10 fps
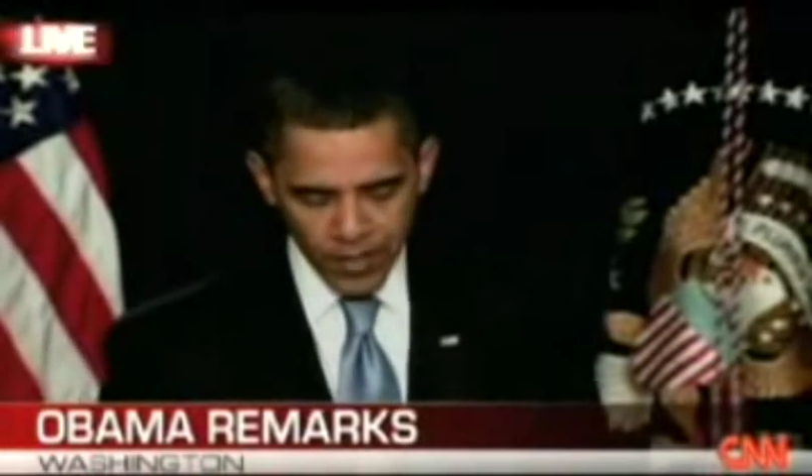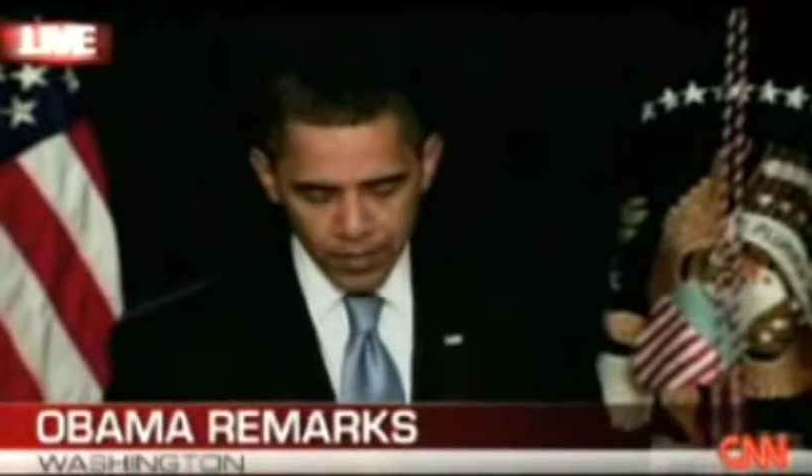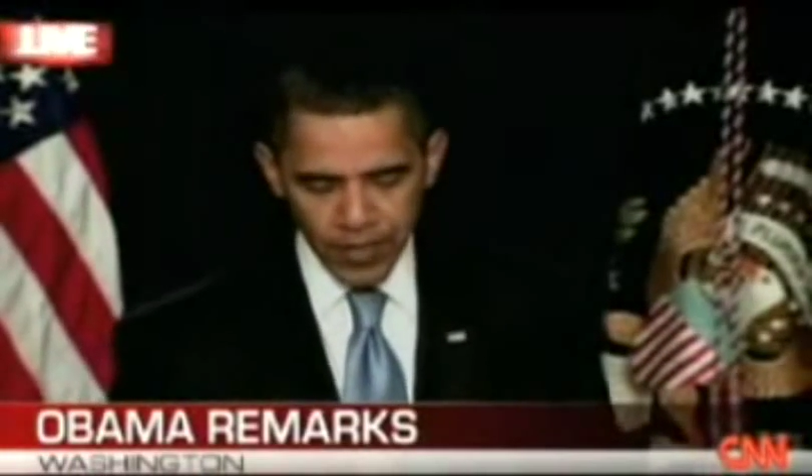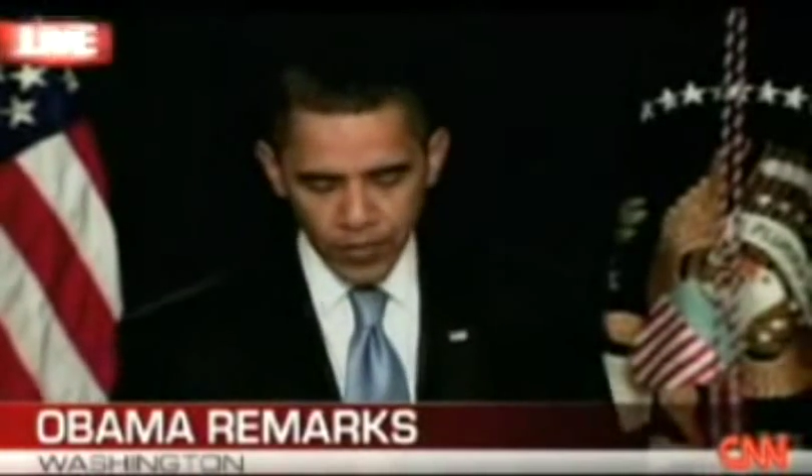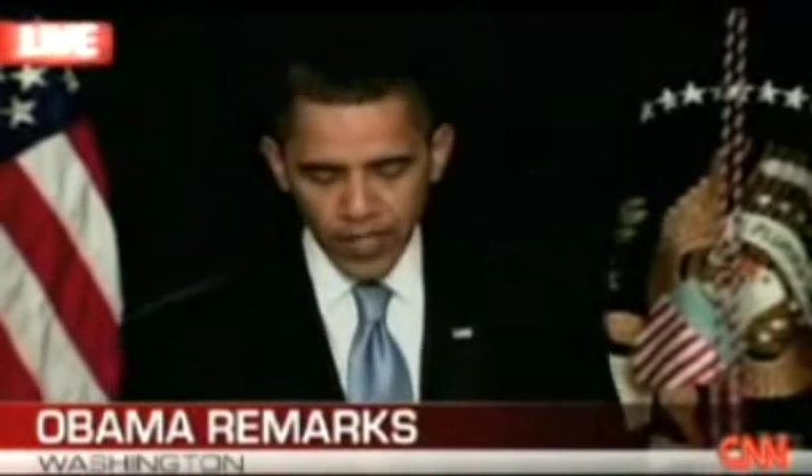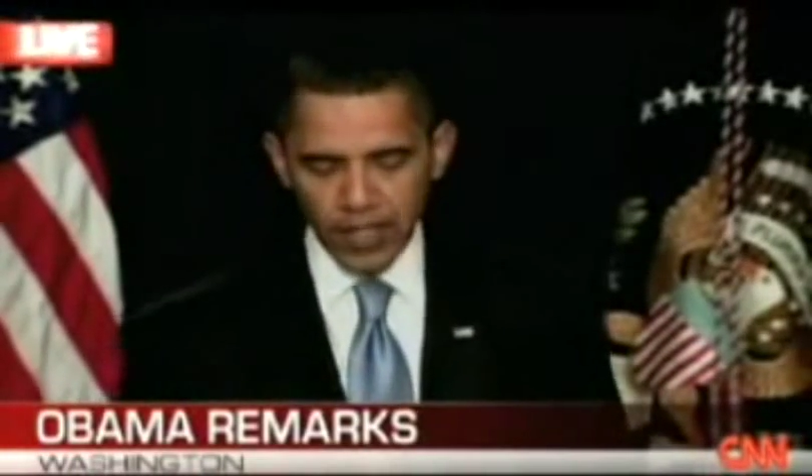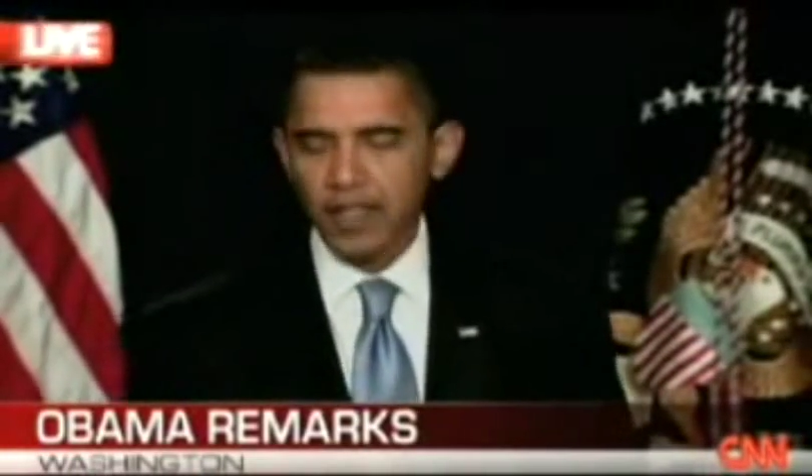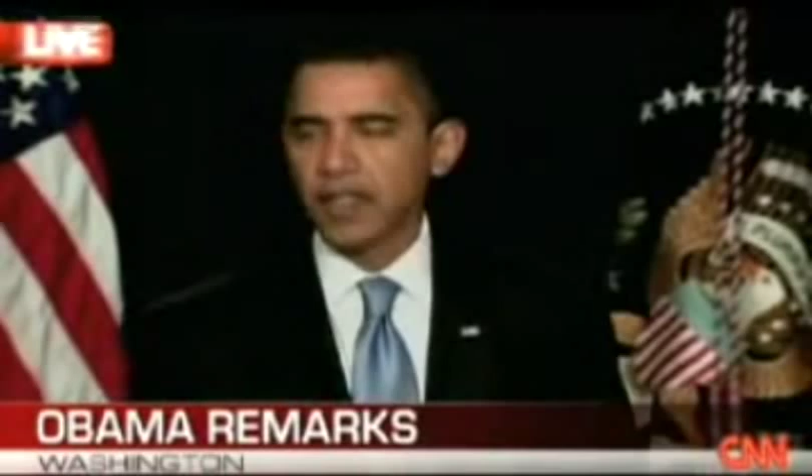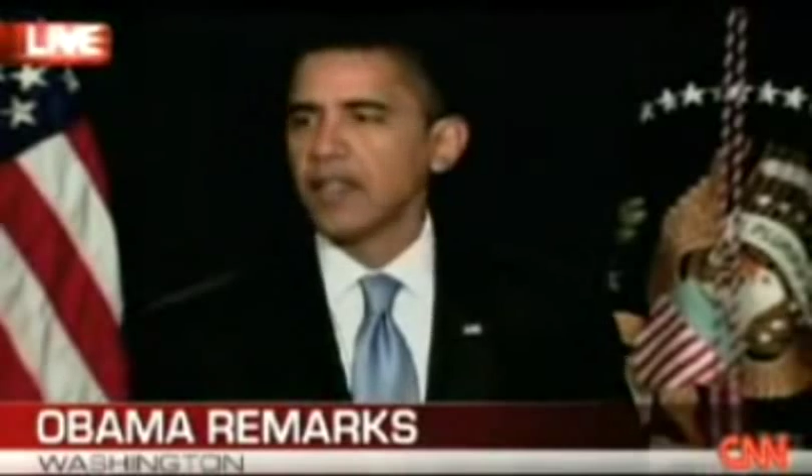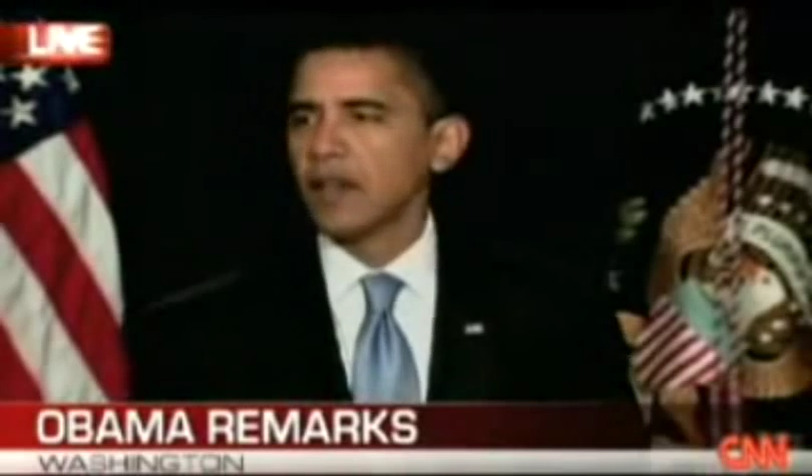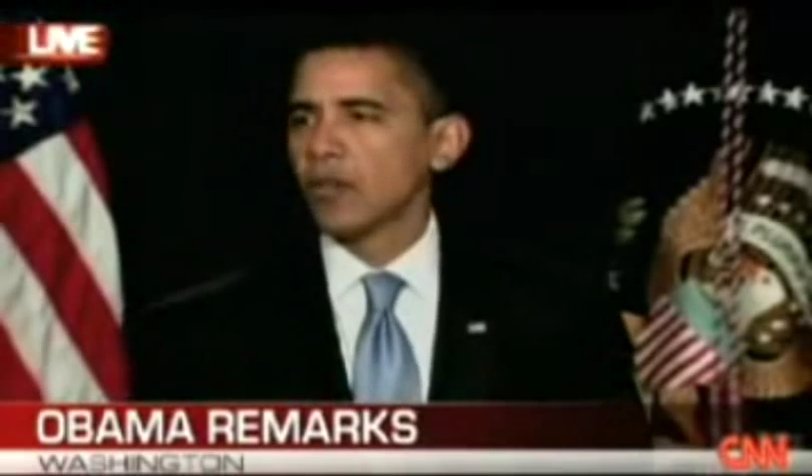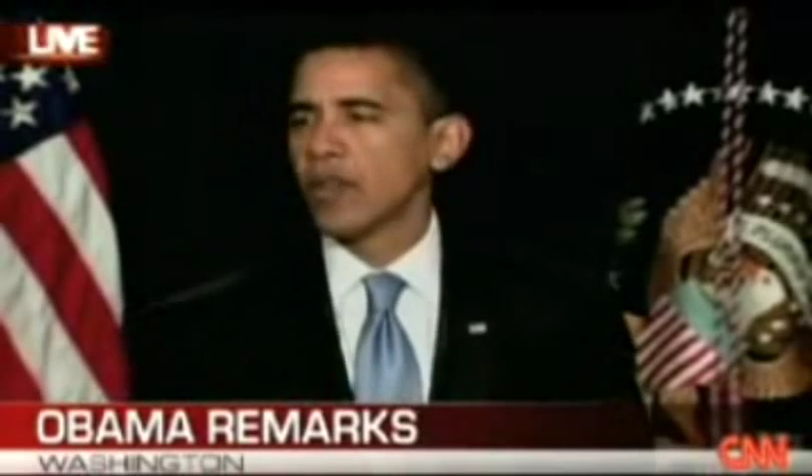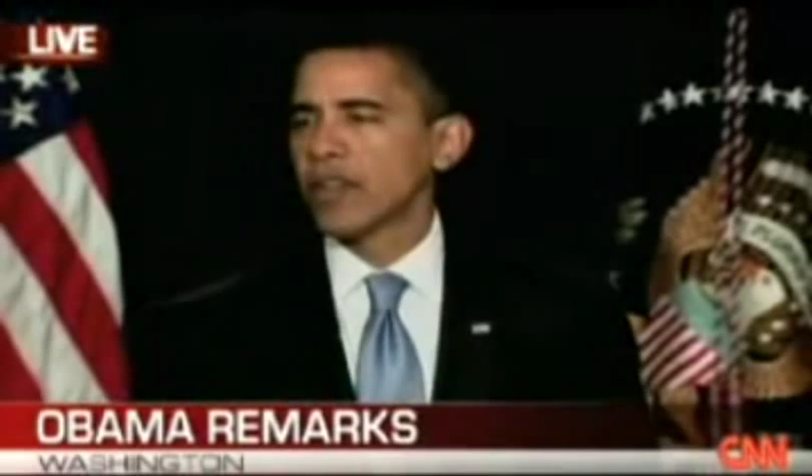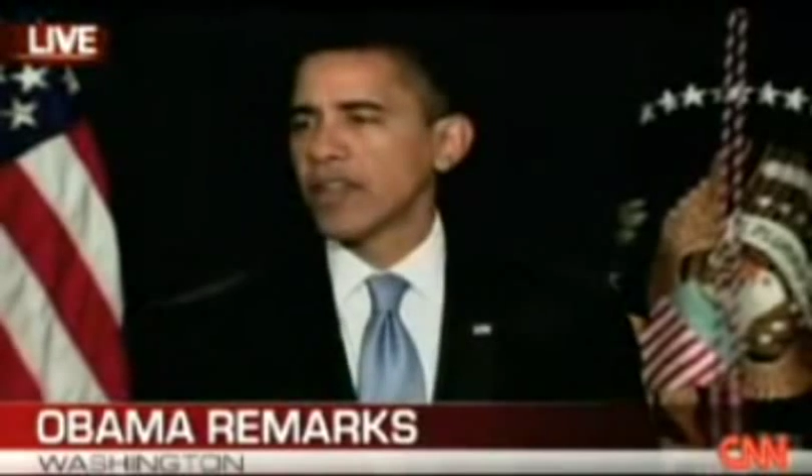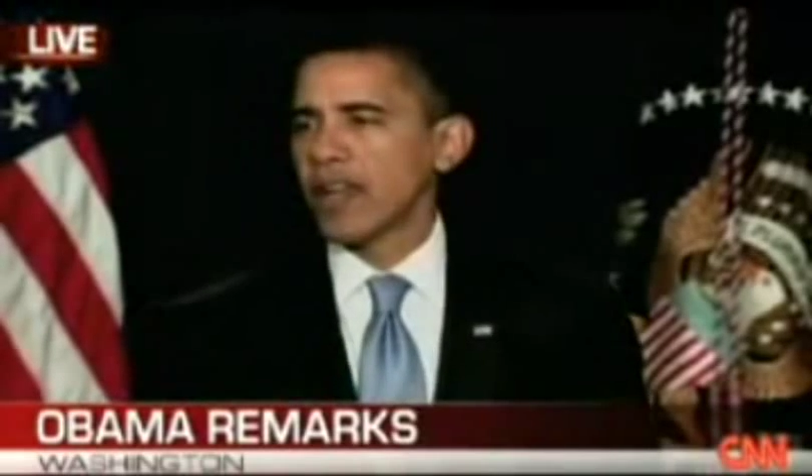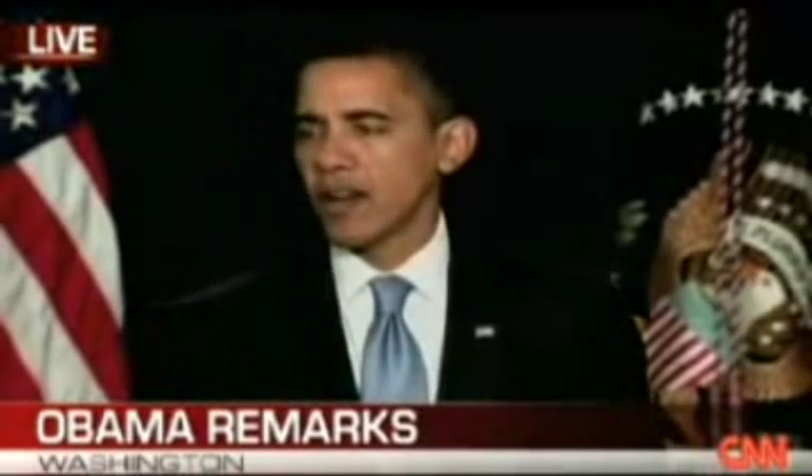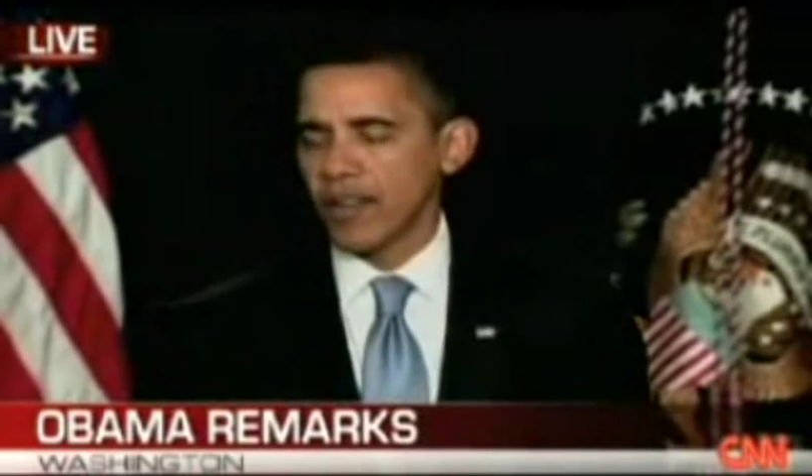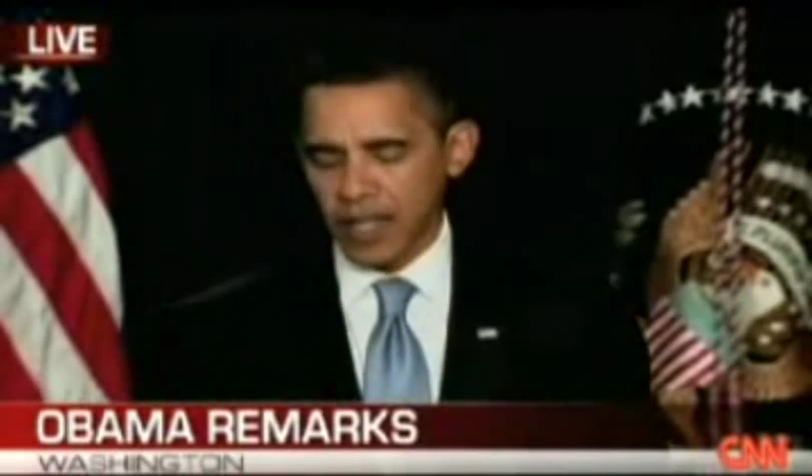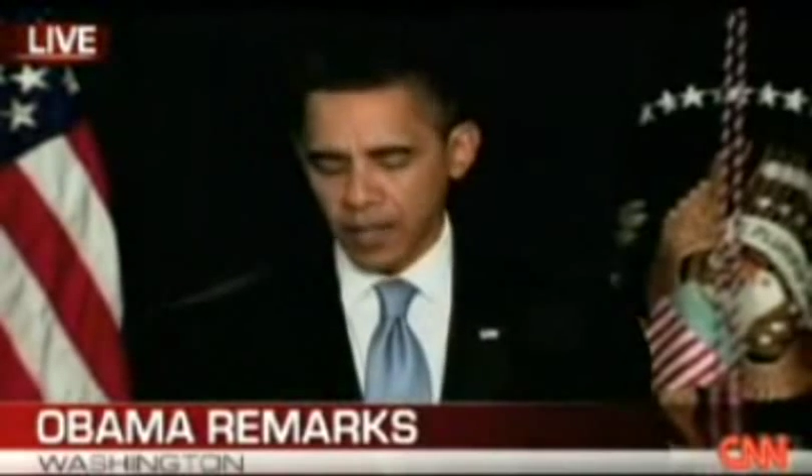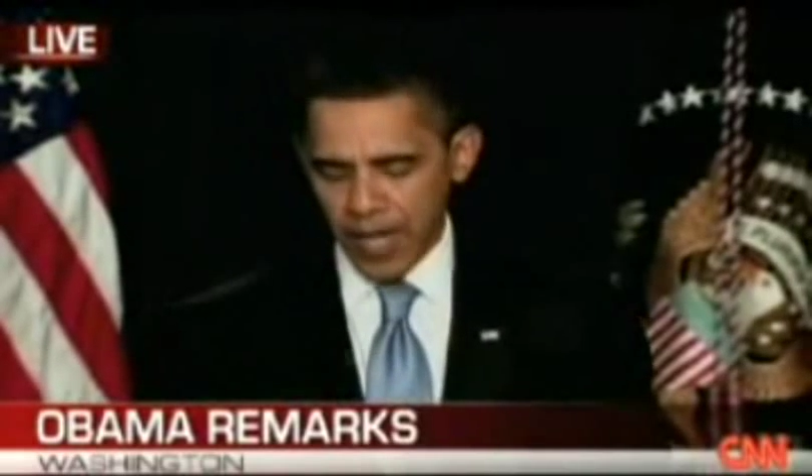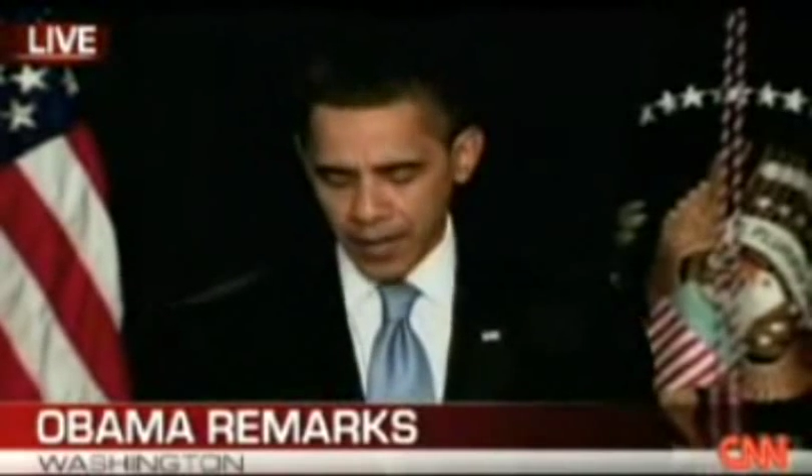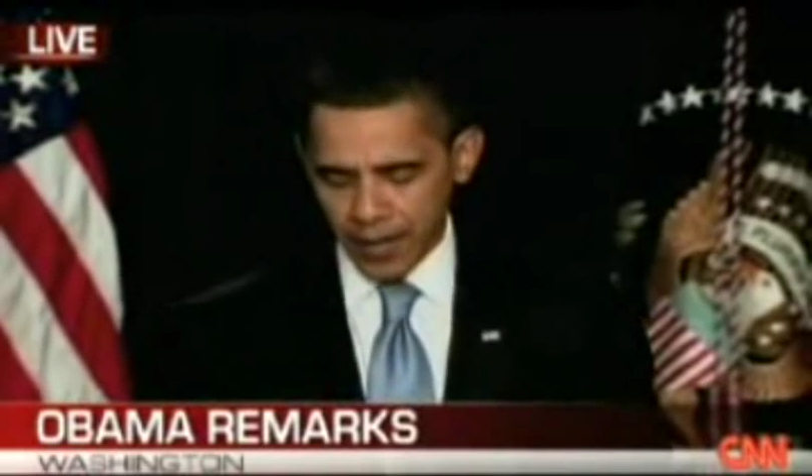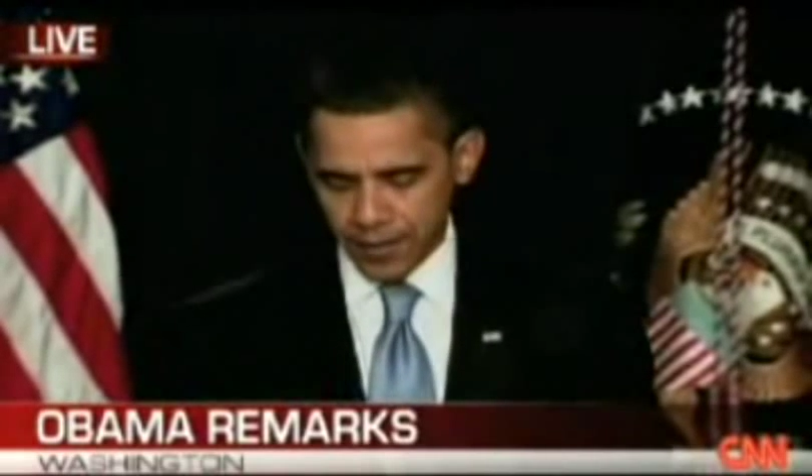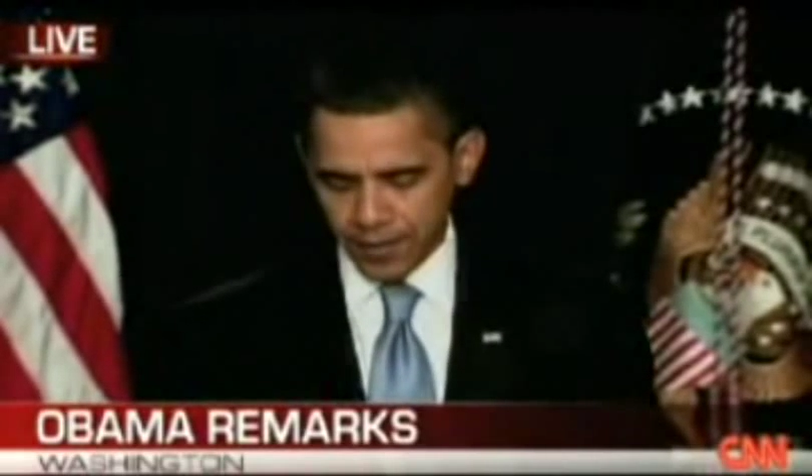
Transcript: must be treated with the care they demand.